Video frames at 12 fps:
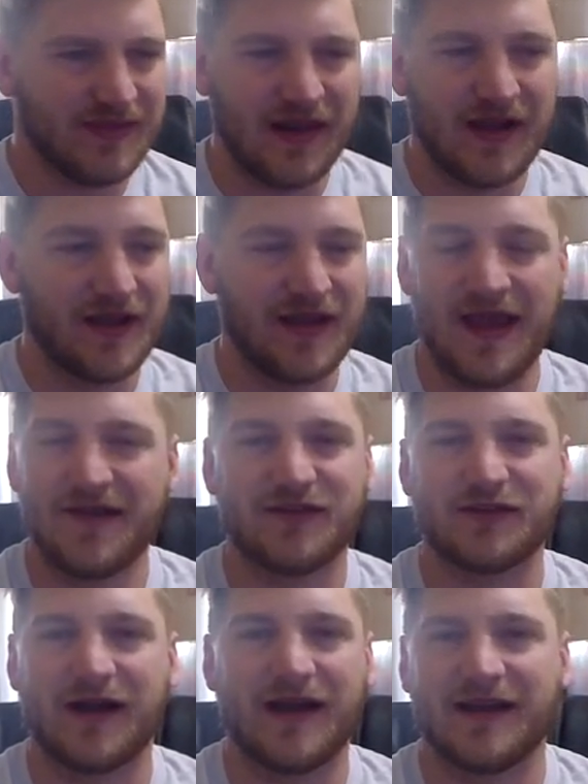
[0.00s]
I
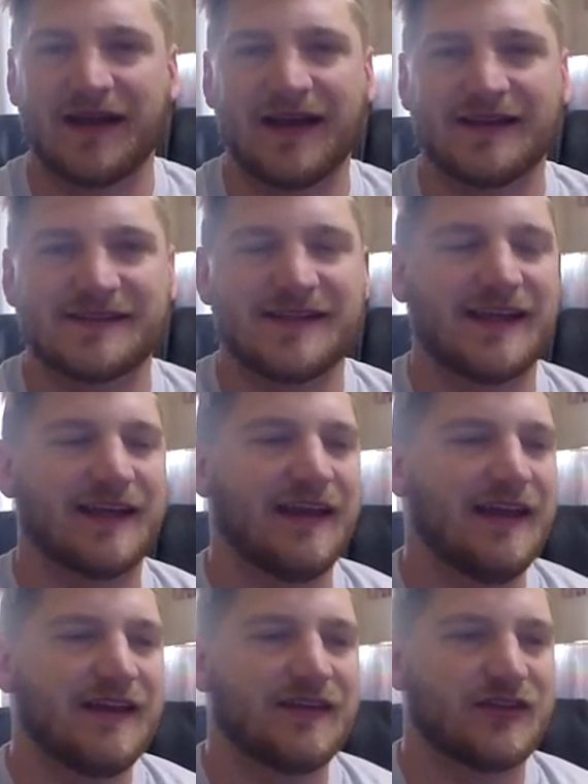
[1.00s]
ever ride at Aztec.
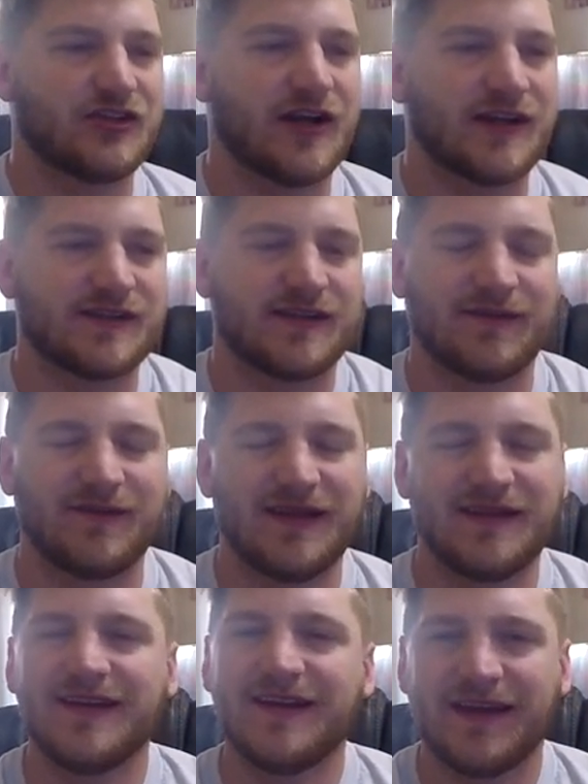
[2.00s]
The trek,
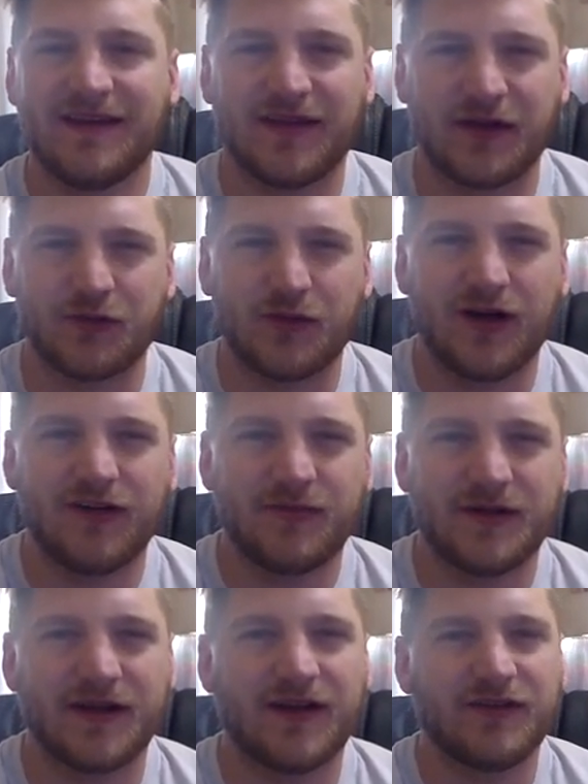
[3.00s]
it didn't get like rough,
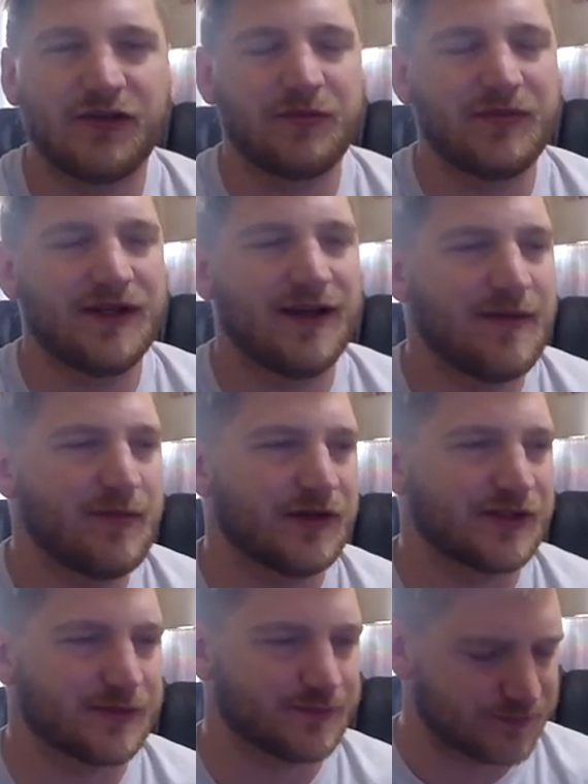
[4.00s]
but it got a little beat up,
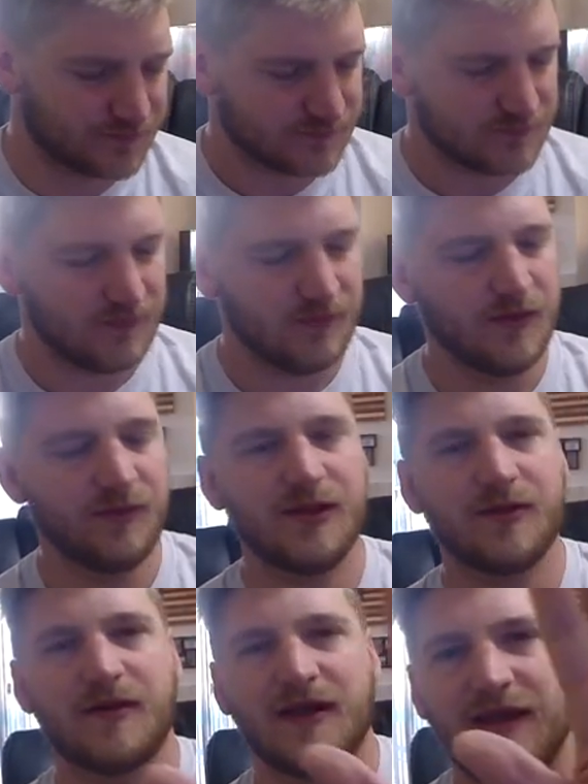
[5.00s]
which beat
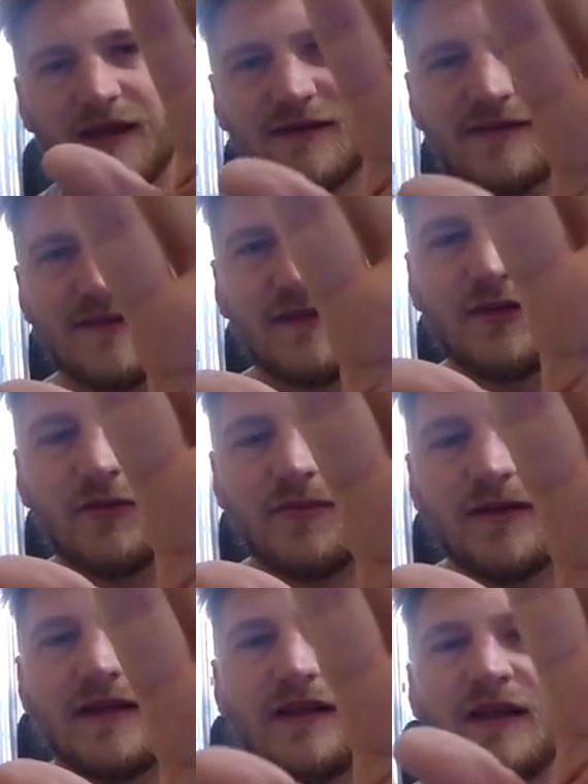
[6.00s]
up my hands a little
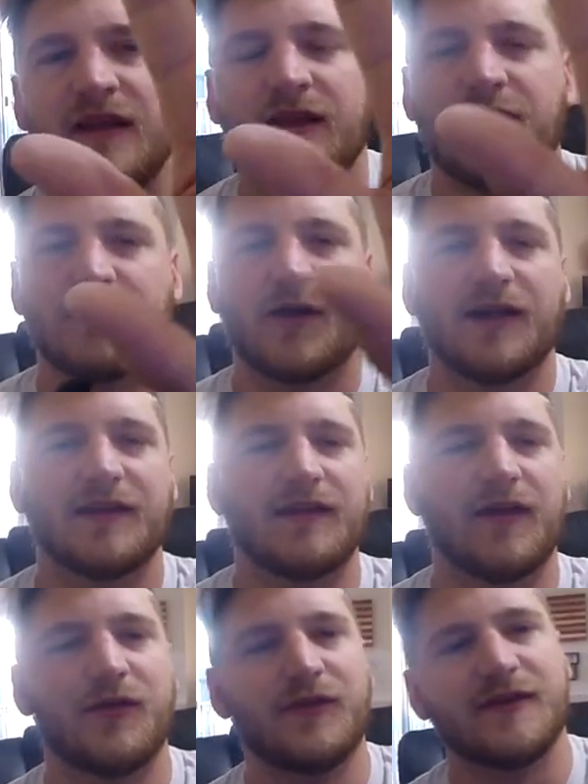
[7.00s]
bit riding
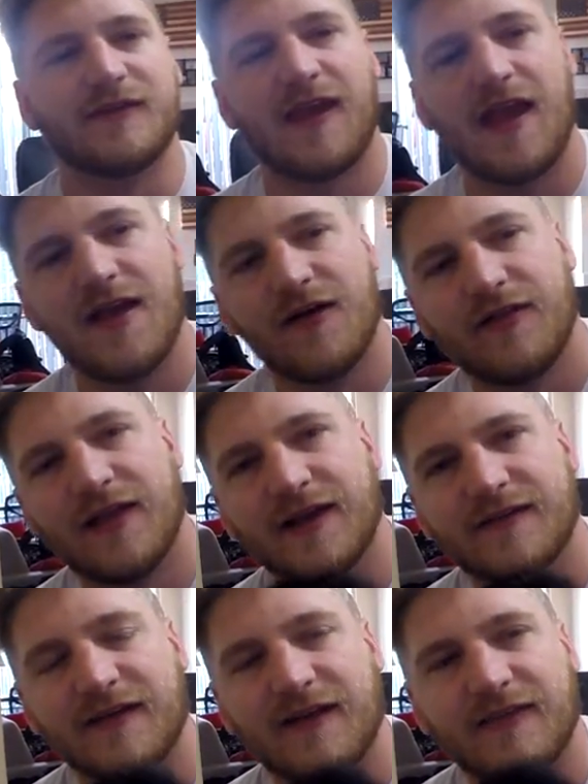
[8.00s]
Oni's
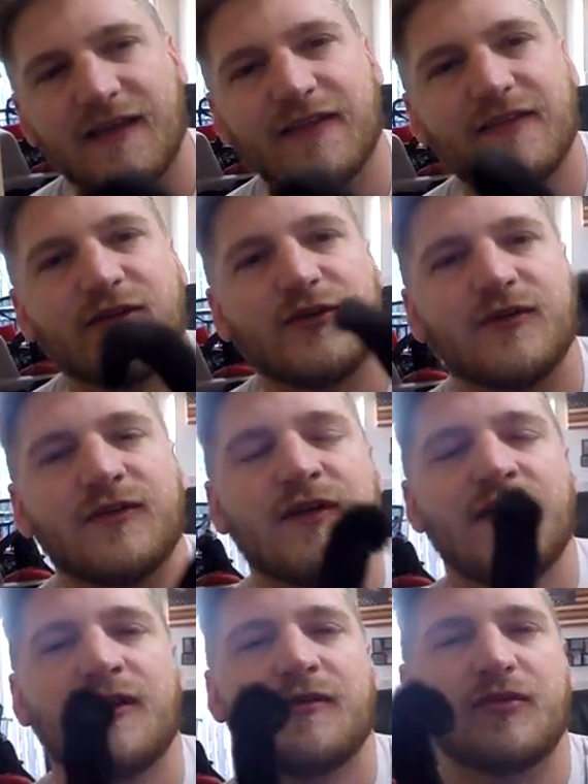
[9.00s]
KLX, I got that little
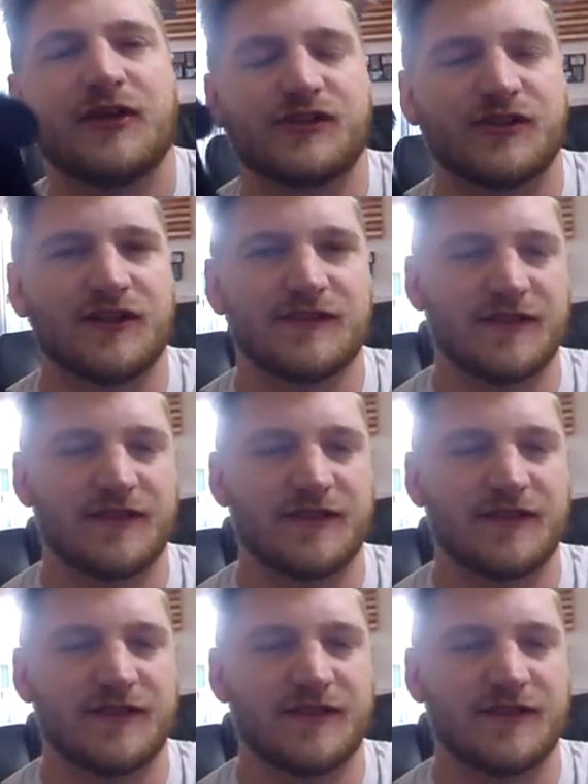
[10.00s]
blister because